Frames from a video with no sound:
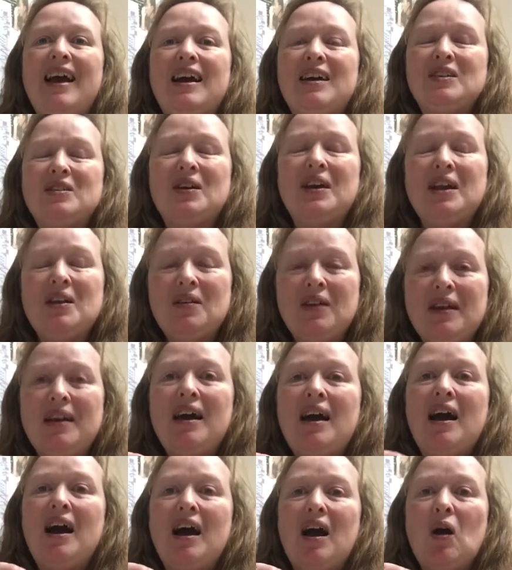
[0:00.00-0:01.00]
So anyway,
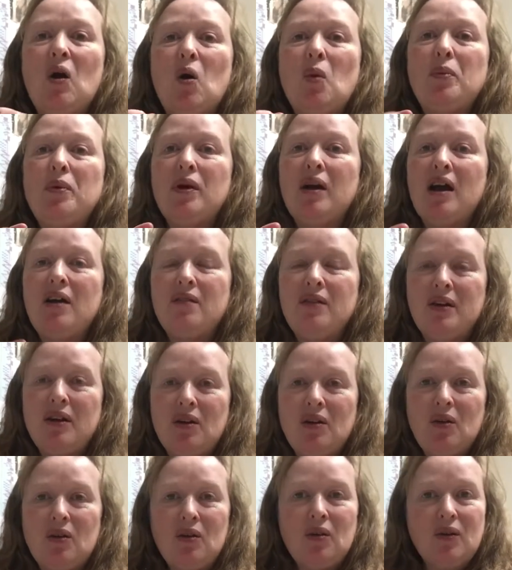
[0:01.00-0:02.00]
I hope you're having a
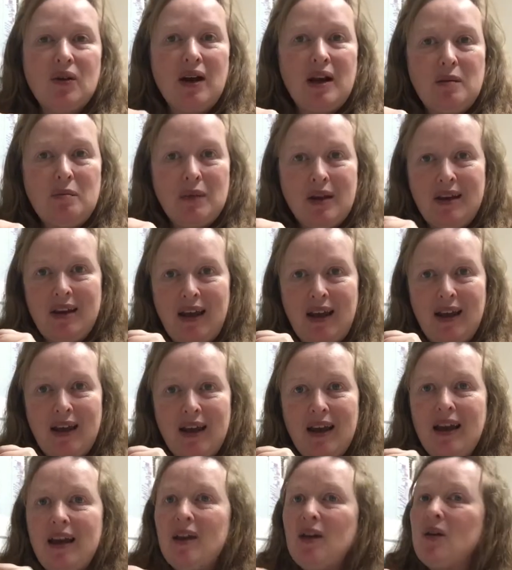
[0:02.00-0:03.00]
great Monday
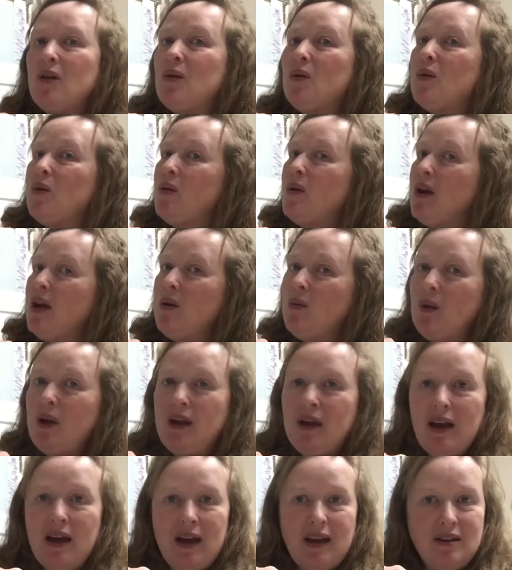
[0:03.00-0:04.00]
and a great
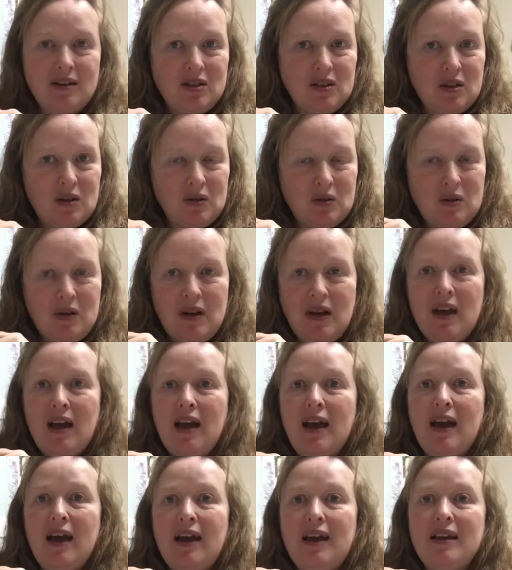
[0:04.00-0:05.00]
week ahead to you.
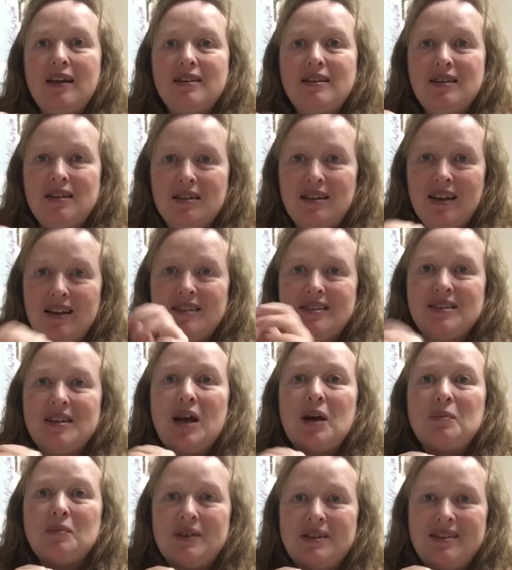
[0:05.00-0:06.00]
And until next
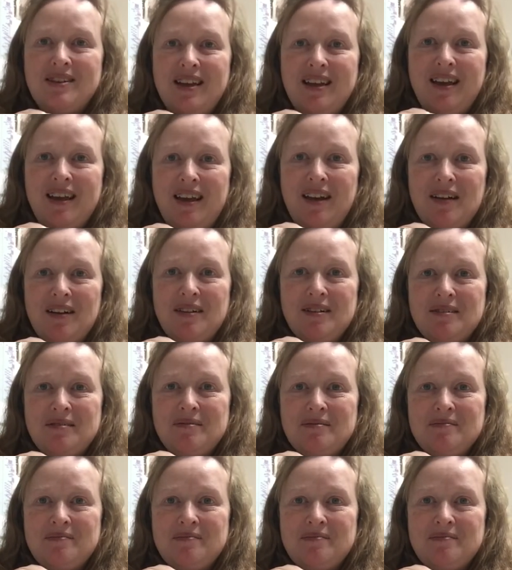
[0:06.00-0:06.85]
time, take care.